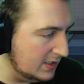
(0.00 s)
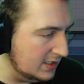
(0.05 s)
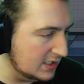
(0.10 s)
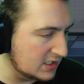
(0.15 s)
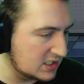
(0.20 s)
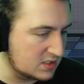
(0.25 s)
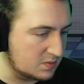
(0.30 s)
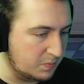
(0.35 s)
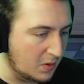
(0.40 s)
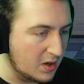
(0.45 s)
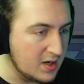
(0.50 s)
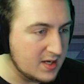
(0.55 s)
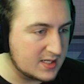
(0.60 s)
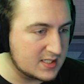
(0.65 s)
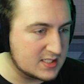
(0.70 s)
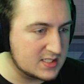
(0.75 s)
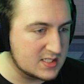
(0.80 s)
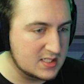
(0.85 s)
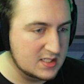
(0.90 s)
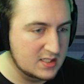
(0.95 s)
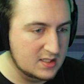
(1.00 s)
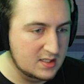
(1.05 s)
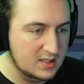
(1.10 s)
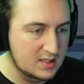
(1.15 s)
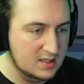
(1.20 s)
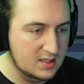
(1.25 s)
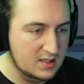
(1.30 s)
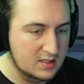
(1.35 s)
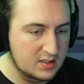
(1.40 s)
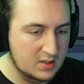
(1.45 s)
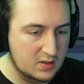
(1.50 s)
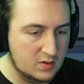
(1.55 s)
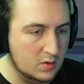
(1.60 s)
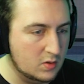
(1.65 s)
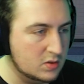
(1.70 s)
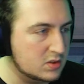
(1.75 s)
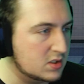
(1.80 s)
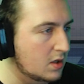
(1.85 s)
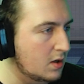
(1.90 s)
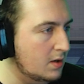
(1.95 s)
can get spikes. You can
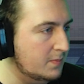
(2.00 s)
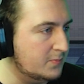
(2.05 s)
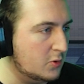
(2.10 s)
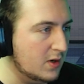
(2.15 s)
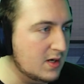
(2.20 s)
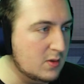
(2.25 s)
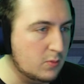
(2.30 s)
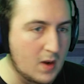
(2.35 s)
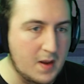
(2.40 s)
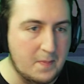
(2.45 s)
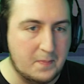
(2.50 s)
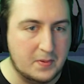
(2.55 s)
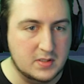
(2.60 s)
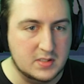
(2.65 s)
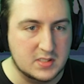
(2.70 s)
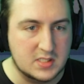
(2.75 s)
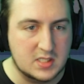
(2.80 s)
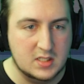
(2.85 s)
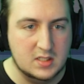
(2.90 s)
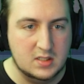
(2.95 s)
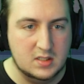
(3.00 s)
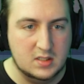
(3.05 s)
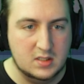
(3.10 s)
also upgrade weapons.